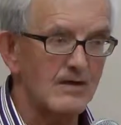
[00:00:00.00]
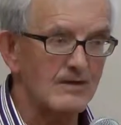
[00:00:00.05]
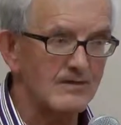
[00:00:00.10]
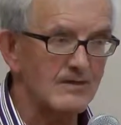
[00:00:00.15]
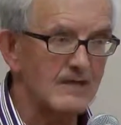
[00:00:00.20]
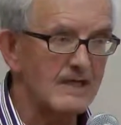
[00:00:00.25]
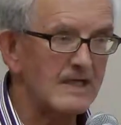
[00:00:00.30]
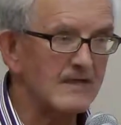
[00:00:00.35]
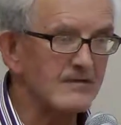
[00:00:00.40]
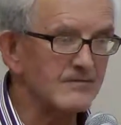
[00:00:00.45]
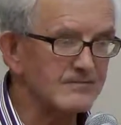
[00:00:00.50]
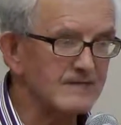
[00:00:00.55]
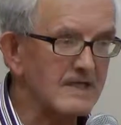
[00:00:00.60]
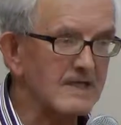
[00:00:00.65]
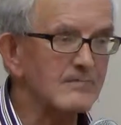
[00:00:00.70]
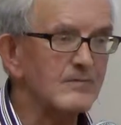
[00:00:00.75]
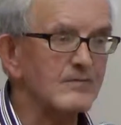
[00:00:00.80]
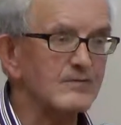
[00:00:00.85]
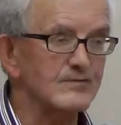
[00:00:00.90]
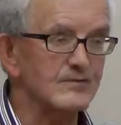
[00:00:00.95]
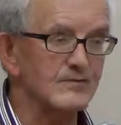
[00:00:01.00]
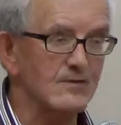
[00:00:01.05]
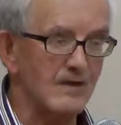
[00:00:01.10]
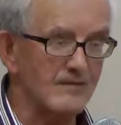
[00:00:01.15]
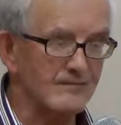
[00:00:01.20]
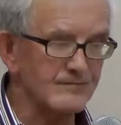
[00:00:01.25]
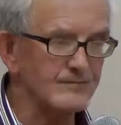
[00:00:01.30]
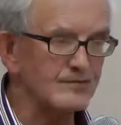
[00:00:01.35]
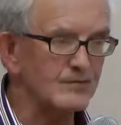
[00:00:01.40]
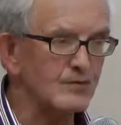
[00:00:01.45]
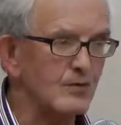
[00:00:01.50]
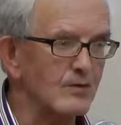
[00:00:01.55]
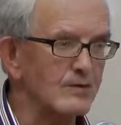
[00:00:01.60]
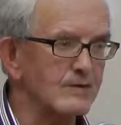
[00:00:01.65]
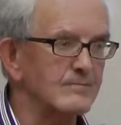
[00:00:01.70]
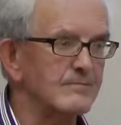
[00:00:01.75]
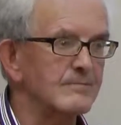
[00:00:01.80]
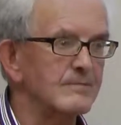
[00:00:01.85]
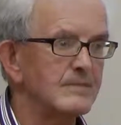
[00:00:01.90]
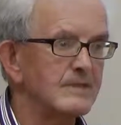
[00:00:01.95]
his grandmother often told him
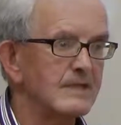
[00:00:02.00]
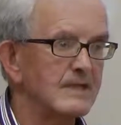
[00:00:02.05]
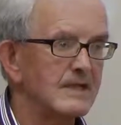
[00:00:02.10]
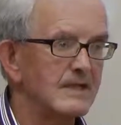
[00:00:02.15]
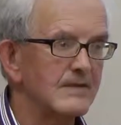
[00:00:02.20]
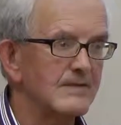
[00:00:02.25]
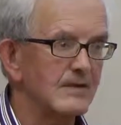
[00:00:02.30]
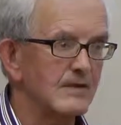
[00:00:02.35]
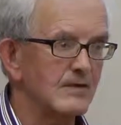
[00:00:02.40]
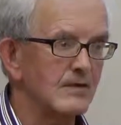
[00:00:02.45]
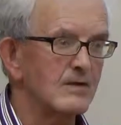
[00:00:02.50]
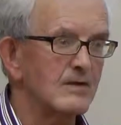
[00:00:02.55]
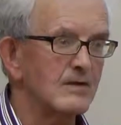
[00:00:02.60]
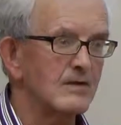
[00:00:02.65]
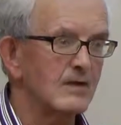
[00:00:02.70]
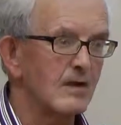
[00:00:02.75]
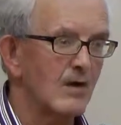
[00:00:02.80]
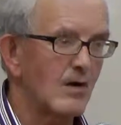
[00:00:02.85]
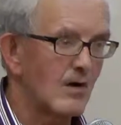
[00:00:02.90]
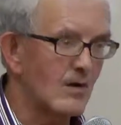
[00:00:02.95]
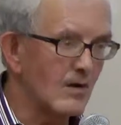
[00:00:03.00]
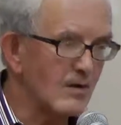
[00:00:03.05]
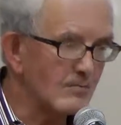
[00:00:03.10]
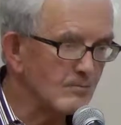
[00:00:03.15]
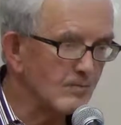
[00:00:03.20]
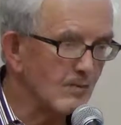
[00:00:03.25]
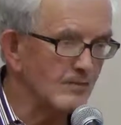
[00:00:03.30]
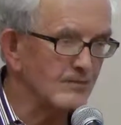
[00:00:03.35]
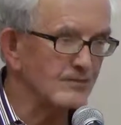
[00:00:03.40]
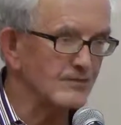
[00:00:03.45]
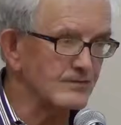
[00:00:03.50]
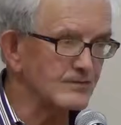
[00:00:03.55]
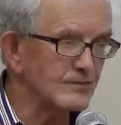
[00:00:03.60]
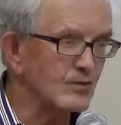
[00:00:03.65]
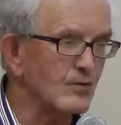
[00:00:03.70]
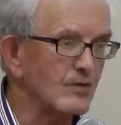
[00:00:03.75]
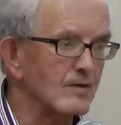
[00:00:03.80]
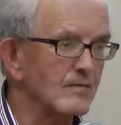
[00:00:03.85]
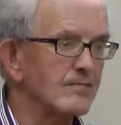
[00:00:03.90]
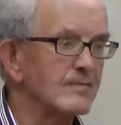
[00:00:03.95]
that her mother told
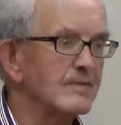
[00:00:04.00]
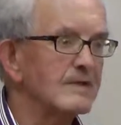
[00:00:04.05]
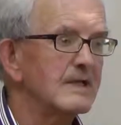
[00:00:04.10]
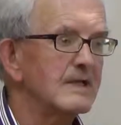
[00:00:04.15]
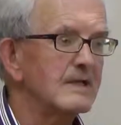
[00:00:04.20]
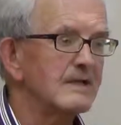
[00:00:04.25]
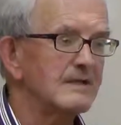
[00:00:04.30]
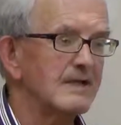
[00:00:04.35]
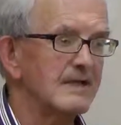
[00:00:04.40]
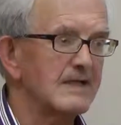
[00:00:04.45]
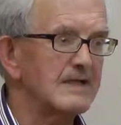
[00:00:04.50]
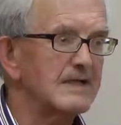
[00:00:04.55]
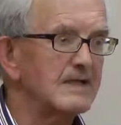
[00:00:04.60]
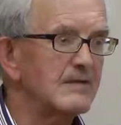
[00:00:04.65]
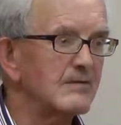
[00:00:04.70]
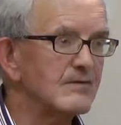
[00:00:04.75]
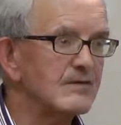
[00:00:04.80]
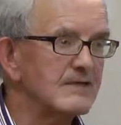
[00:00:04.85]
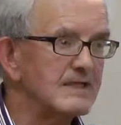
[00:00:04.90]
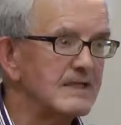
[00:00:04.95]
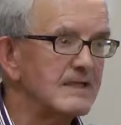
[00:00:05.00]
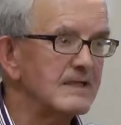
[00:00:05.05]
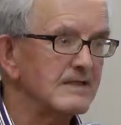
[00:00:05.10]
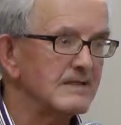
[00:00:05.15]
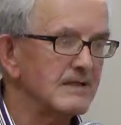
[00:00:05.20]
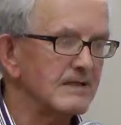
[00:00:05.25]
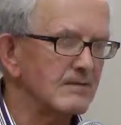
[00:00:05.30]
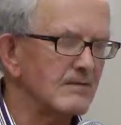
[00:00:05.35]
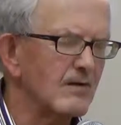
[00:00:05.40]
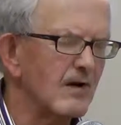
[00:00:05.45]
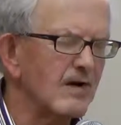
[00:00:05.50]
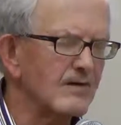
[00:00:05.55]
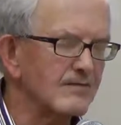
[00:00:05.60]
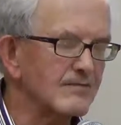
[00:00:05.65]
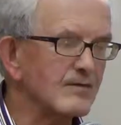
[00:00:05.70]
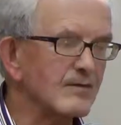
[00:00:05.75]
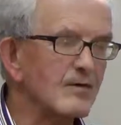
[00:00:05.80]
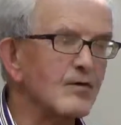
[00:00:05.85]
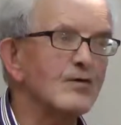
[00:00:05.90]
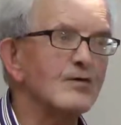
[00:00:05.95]
him that Oliver
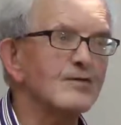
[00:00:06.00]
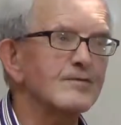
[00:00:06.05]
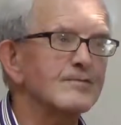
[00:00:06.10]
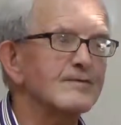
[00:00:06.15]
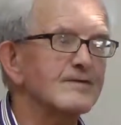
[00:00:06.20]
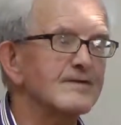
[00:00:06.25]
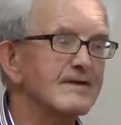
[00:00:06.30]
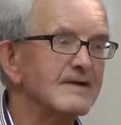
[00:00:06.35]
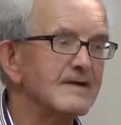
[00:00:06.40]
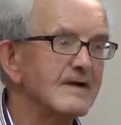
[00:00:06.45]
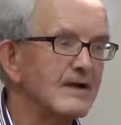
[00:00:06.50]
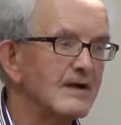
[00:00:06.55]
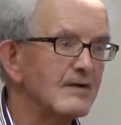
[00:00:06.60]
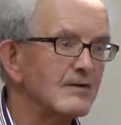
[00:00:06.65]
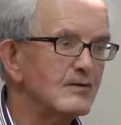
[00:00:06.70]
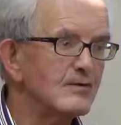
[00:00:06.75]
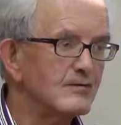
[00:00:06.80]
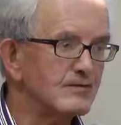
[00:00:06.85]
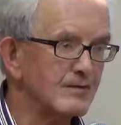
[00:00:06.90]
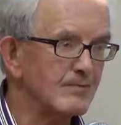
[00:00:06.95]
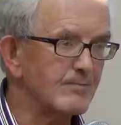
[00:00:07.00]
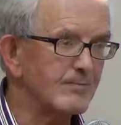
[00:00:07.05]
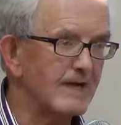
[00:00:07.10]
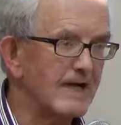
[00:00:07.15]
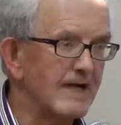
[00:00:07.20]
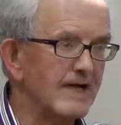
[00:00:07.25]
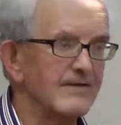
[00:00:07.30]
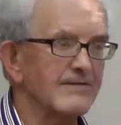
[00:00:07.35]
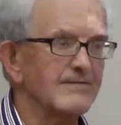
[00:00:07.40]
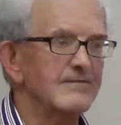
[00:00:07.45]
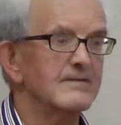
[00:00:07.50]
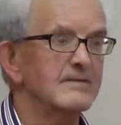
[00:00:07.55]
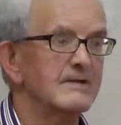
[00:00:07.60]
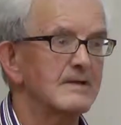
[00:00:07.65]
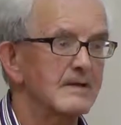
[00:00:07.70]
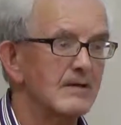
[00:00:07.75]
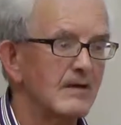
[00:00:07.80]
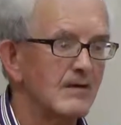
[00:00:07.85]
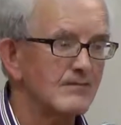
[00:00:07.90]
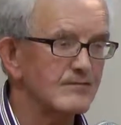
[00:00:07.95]
Goldsmith used to pass
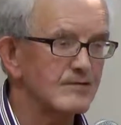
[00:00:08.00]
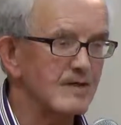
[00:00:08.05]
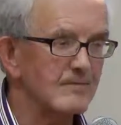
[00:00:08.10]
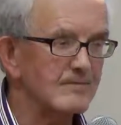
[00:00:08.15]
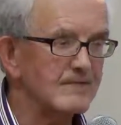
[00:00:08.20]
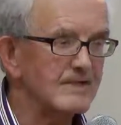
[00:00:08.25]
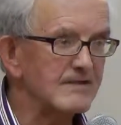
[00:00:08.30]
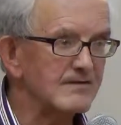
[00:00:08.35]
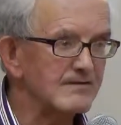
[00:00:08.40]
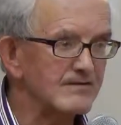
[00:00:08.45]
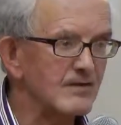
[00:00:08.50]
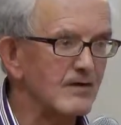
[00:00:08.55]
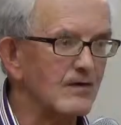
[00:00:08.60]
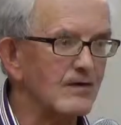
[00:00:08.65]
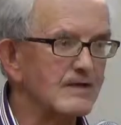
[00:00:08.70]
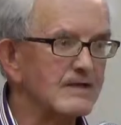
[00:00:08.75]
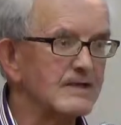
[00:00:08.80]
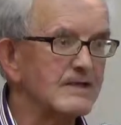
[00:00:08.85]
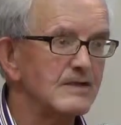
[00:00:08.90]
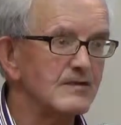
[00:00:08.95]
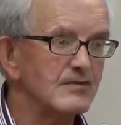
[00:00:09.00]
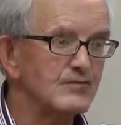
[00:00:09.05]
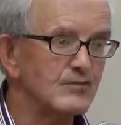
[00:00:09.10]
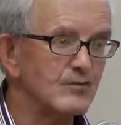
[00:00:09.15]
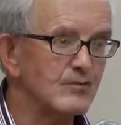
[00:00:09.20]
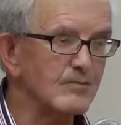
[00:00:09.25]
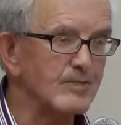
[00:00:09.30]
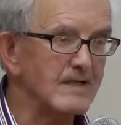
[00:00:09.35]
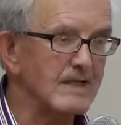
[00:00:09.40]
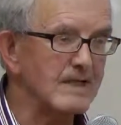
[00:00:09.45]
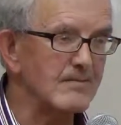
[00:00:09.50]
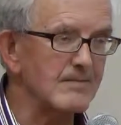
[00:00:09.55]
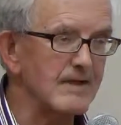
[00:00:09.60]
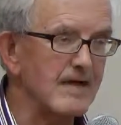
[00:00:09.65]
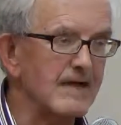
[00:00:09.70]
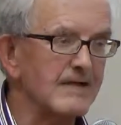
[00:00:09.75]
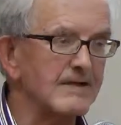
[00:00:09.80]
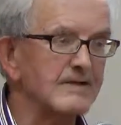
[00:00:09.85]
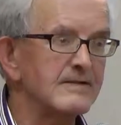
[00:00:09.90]
from Lissoy through Ballyman